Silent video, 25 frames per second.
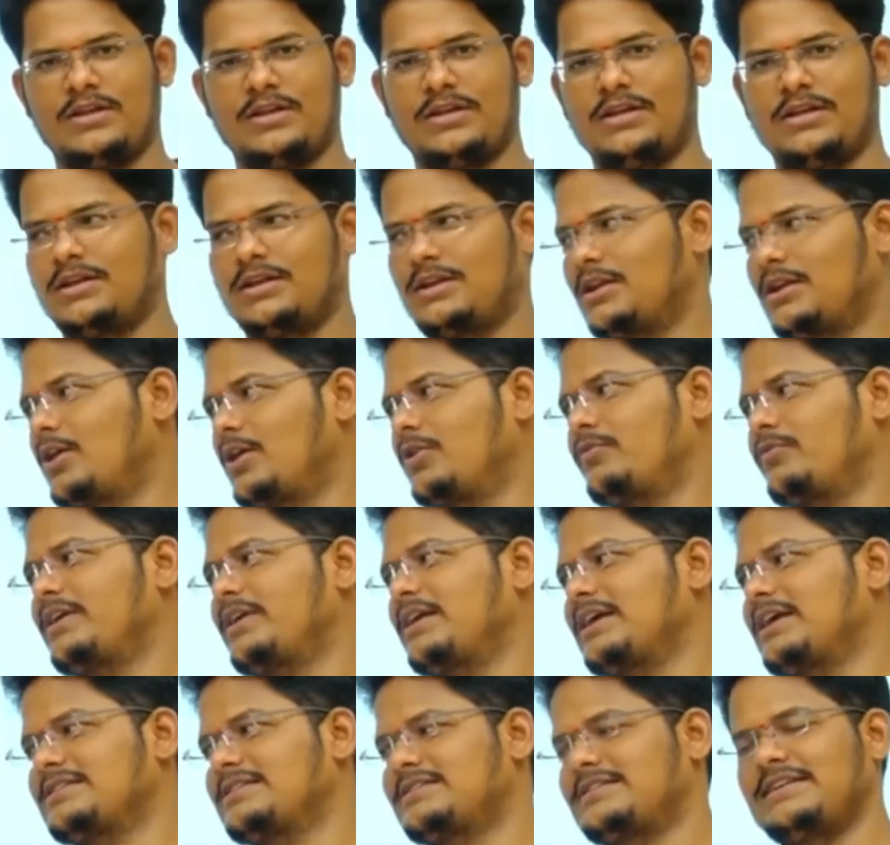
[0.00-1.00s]
Now we
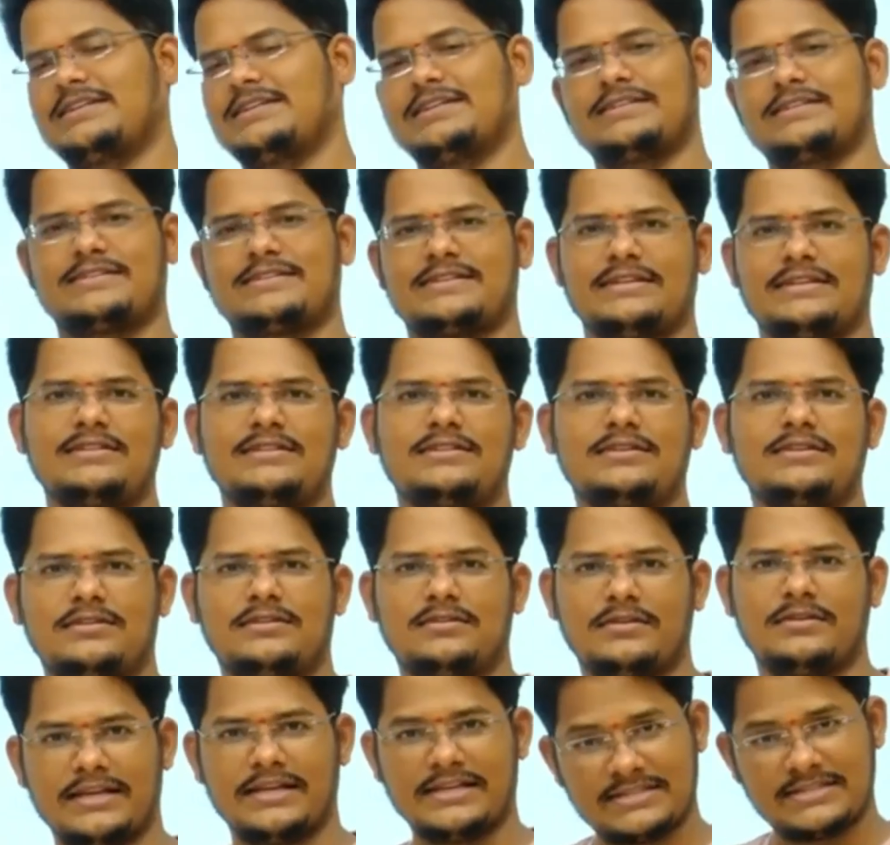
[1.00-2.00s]
can see the strength.
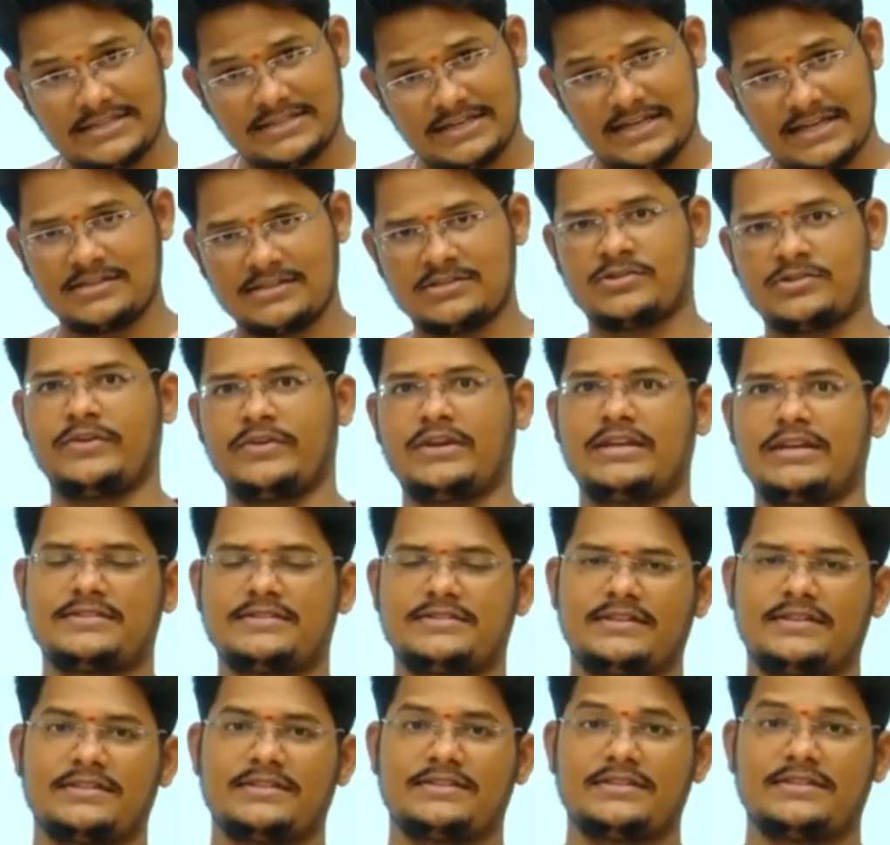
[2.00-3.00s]
Yesterday also we can see
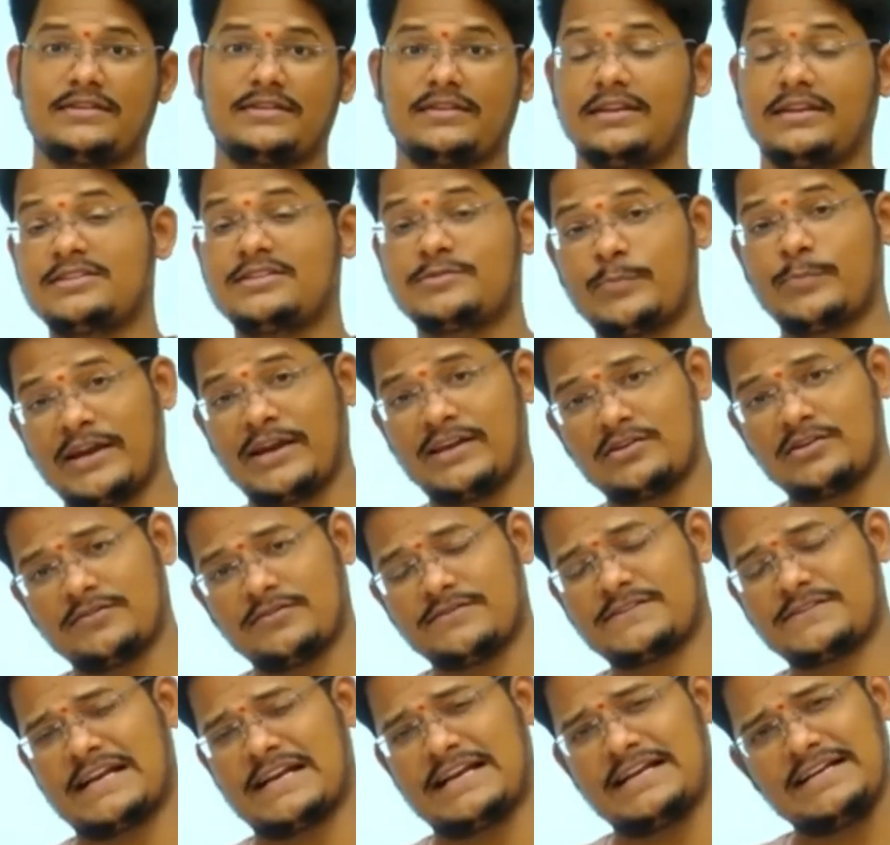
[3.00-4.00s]
the strength. In spite of
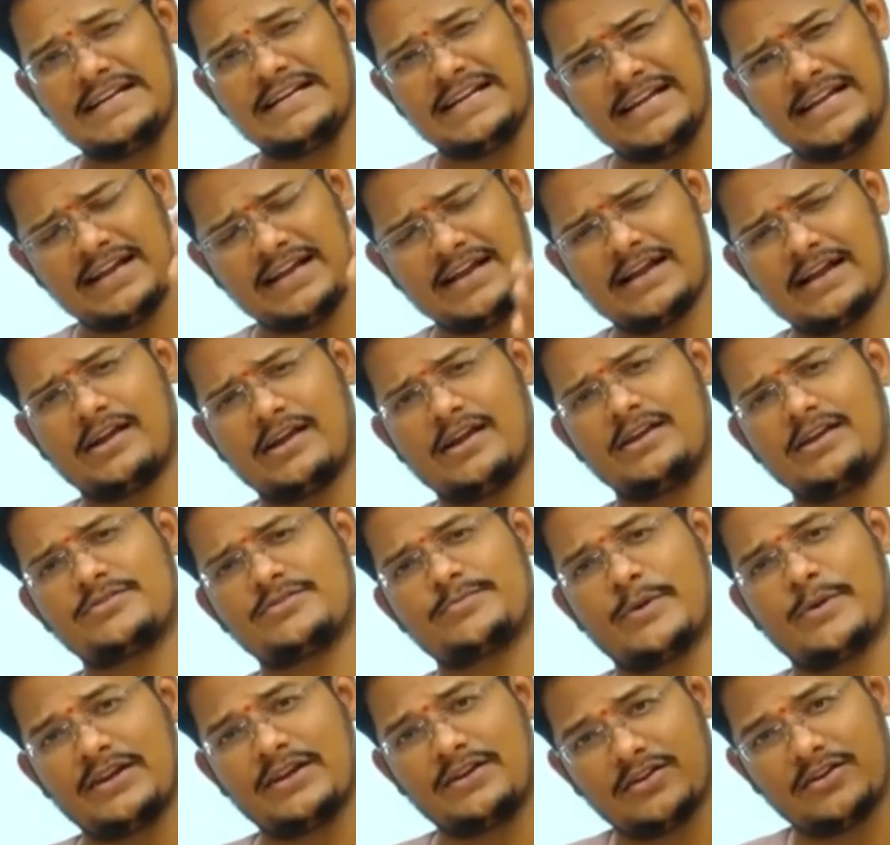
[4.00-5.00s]
Sunday and in
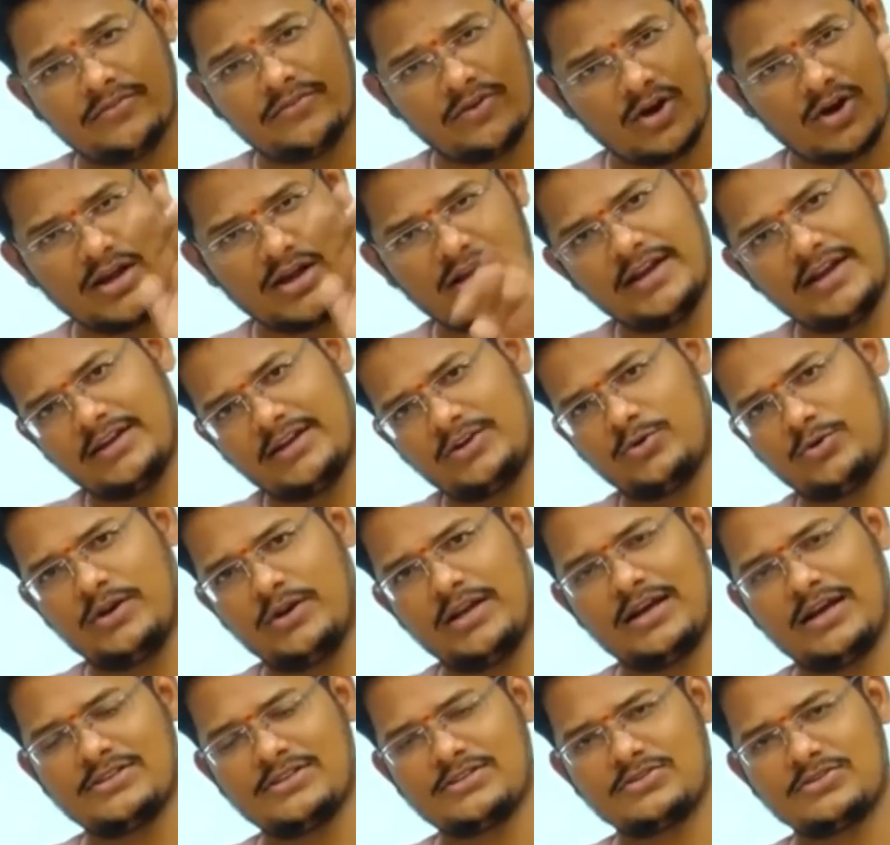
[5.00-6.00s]
spite of holiday today
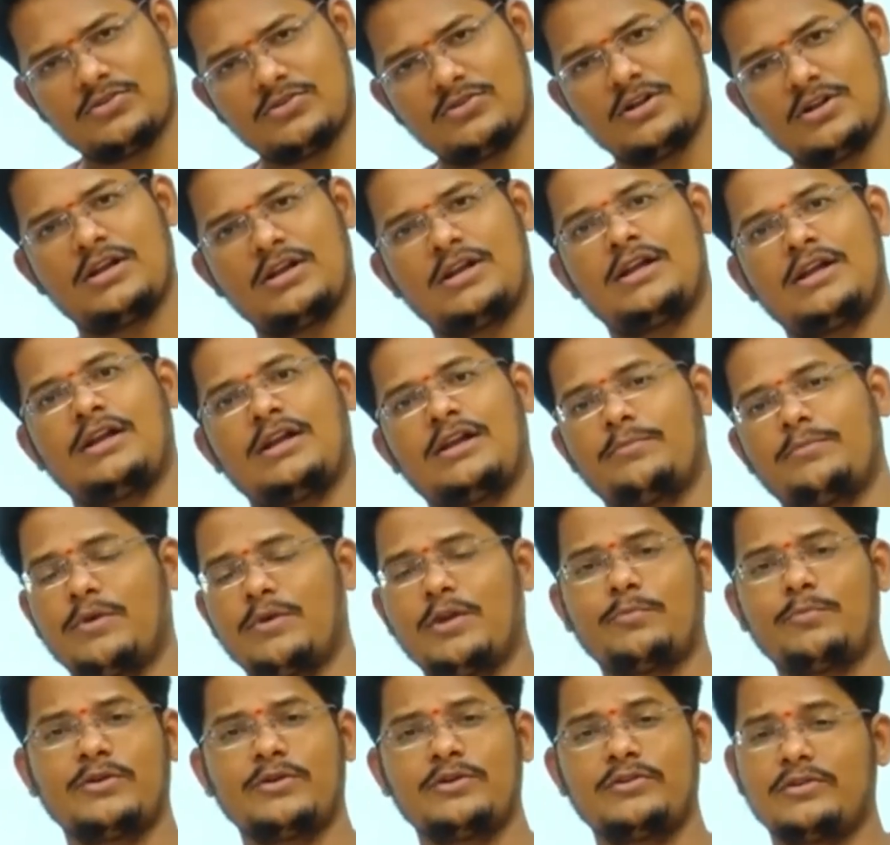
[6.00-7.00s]
also,
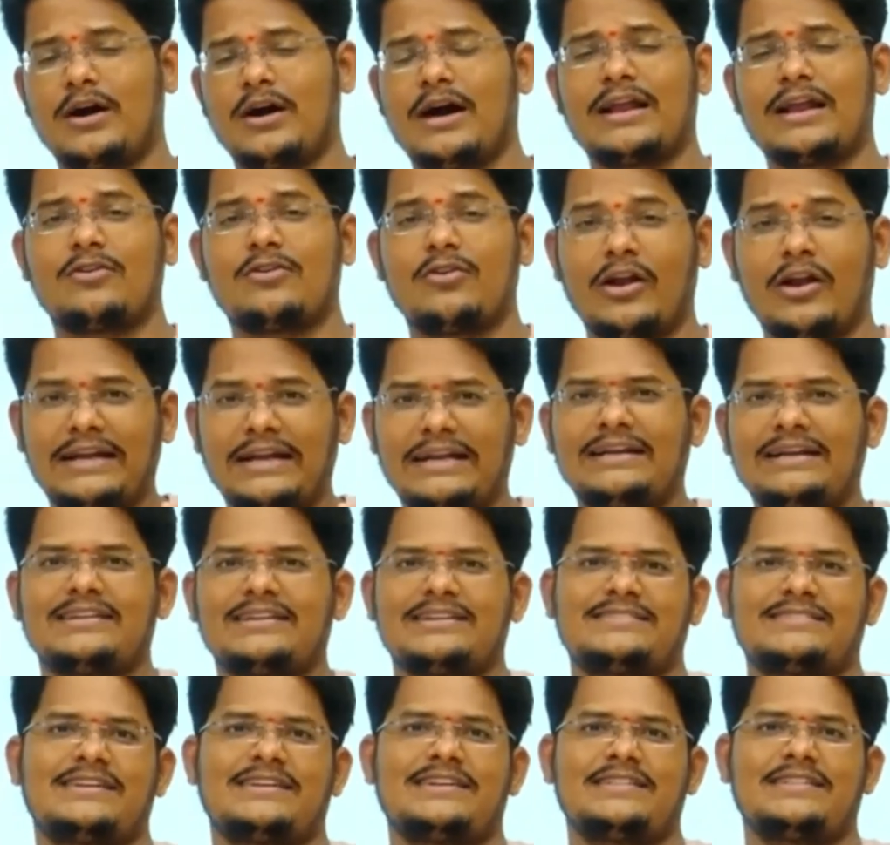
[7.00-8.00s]
people are not
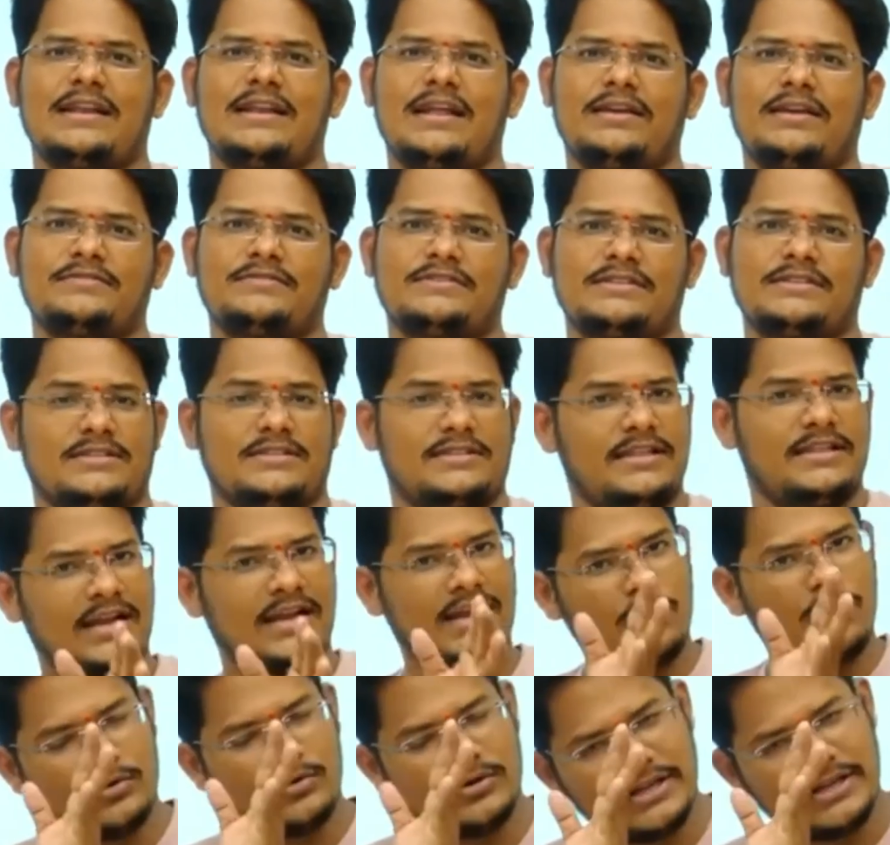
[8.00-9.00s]
interested in the live session. They
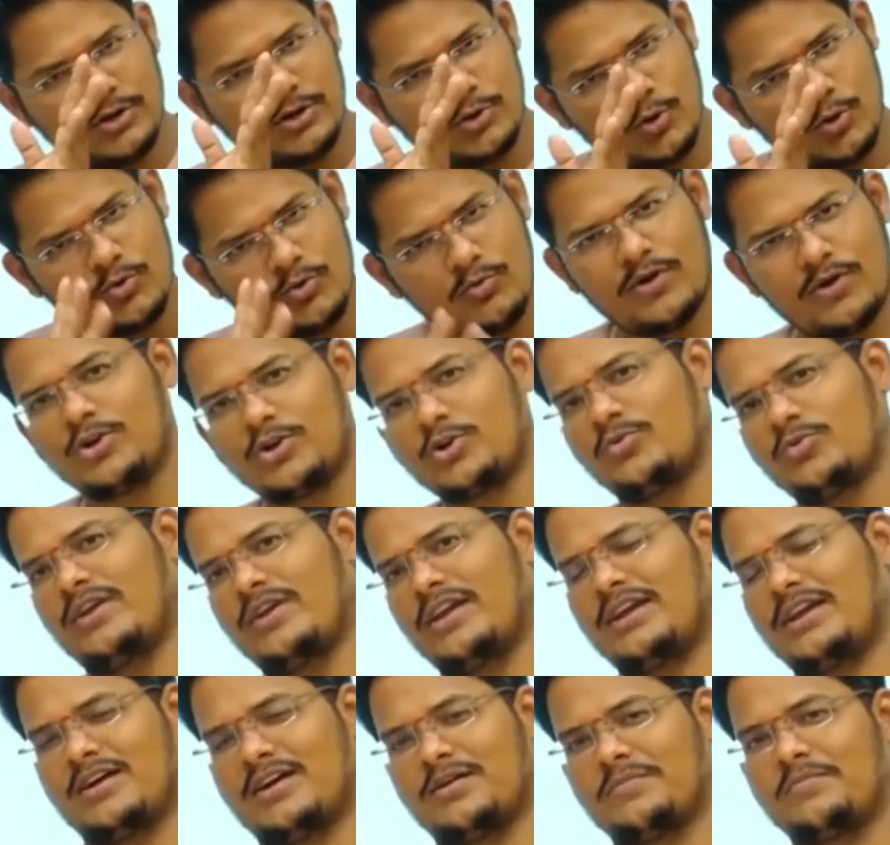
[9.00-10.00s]
don't want to wake
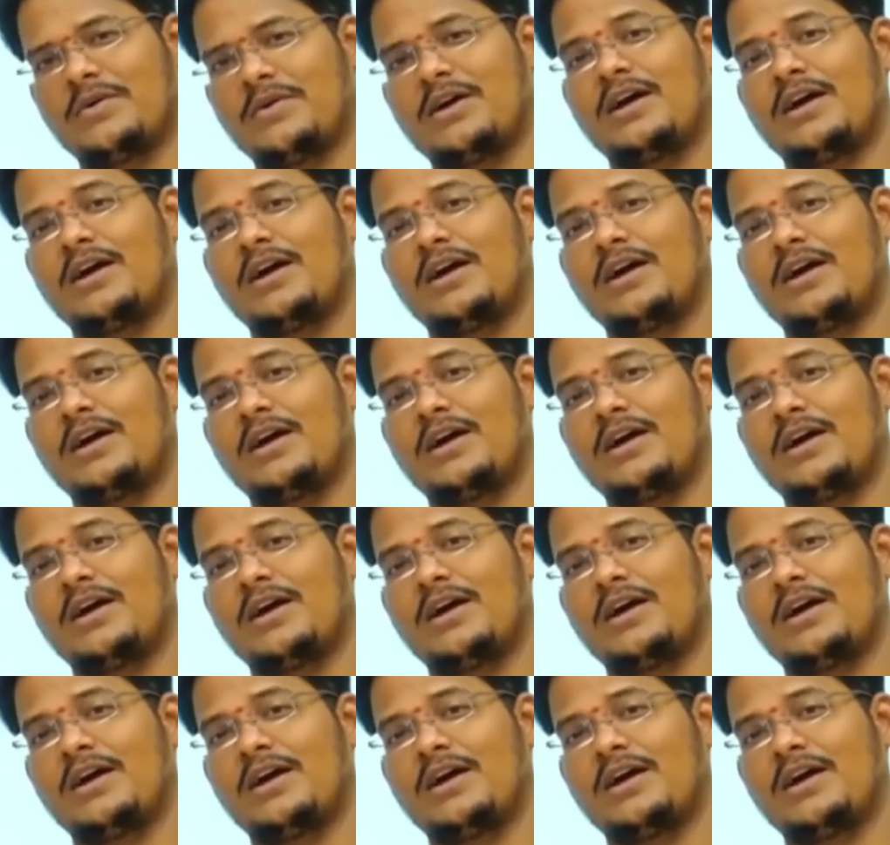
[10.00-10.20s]
up.